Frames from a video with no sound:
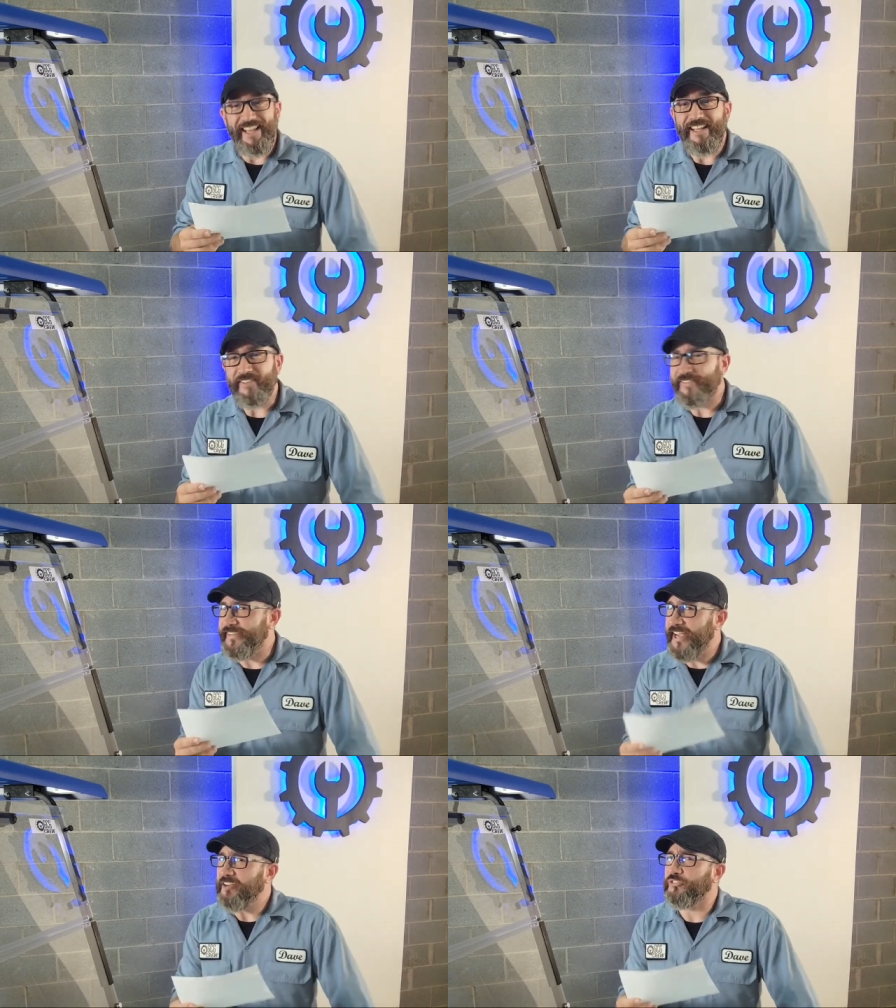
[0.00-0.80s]
Is
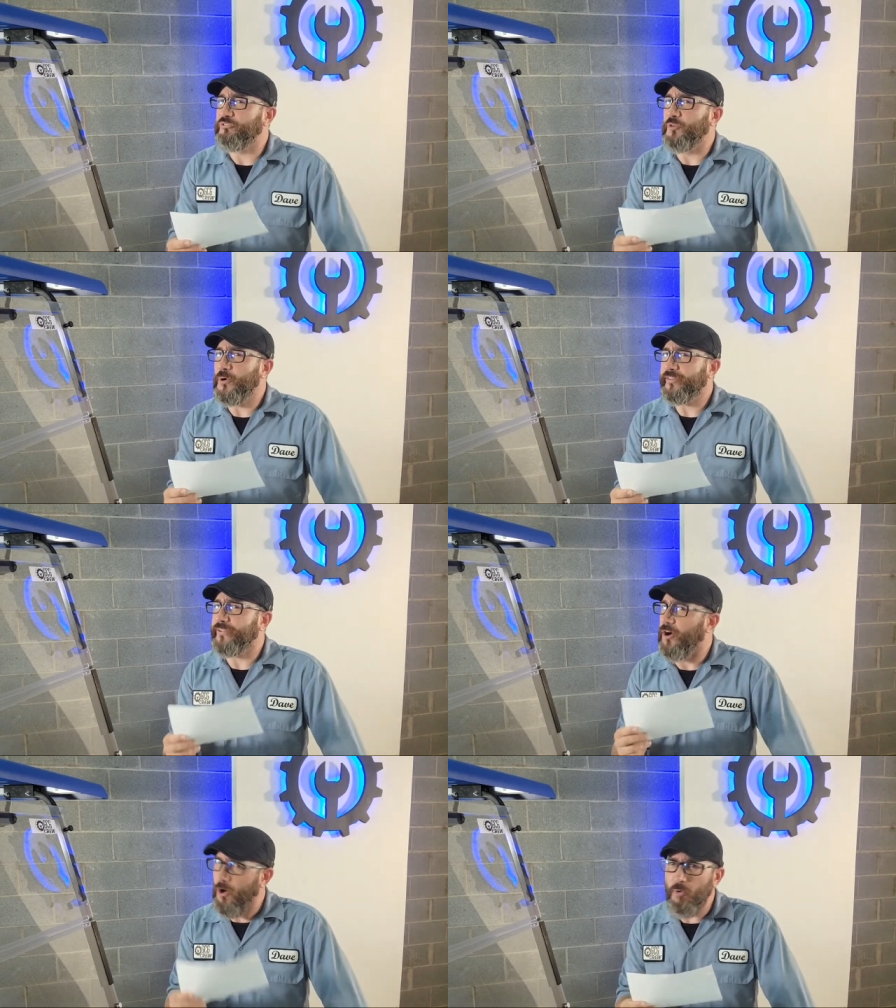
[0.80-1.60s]
Dave's voice
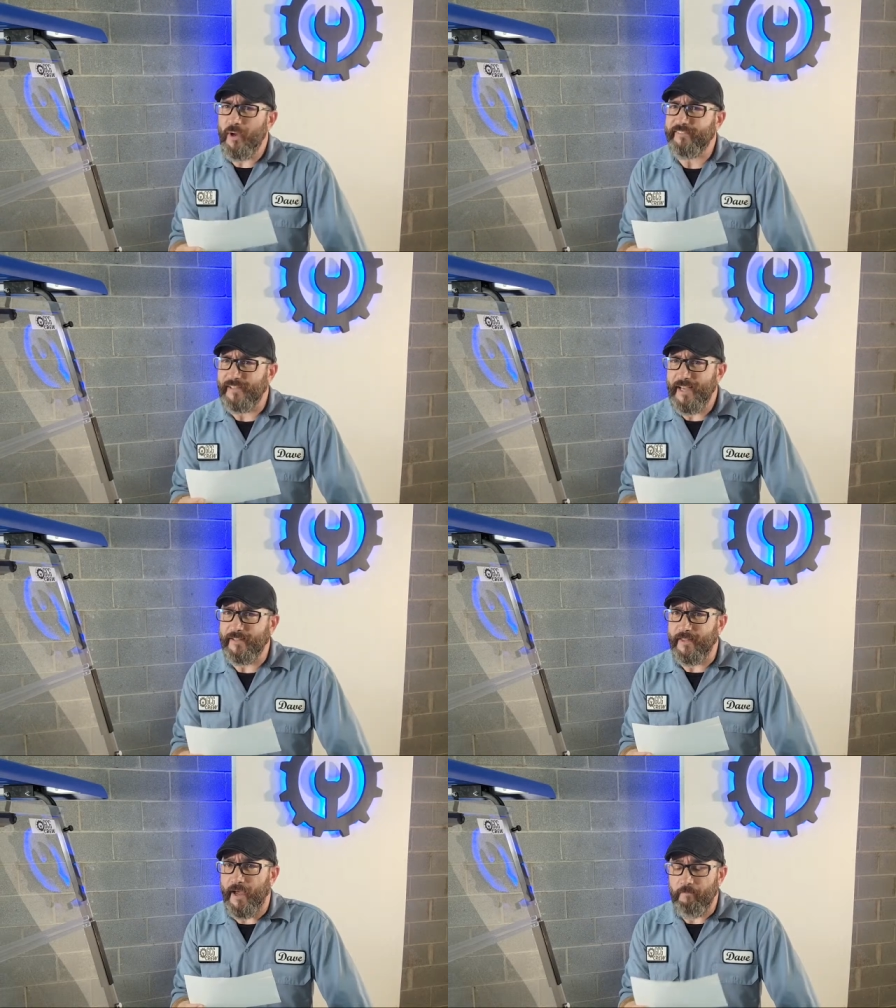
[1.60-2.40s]
always like
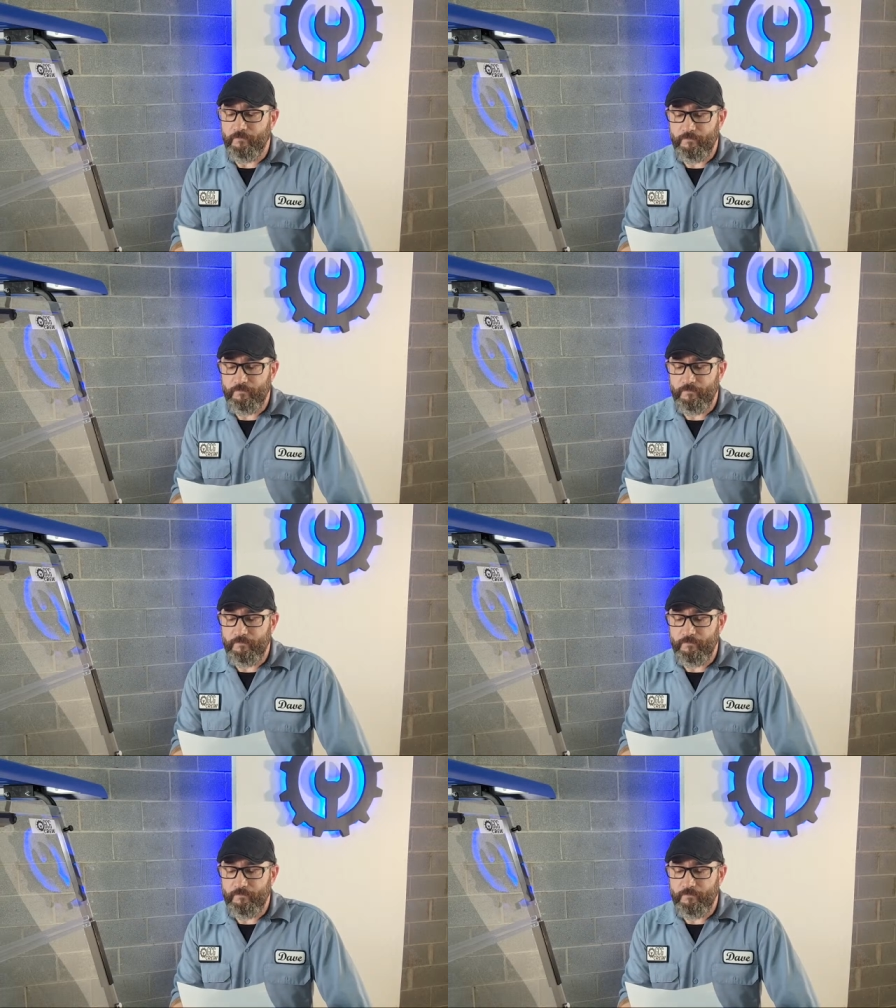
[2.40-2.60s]
that?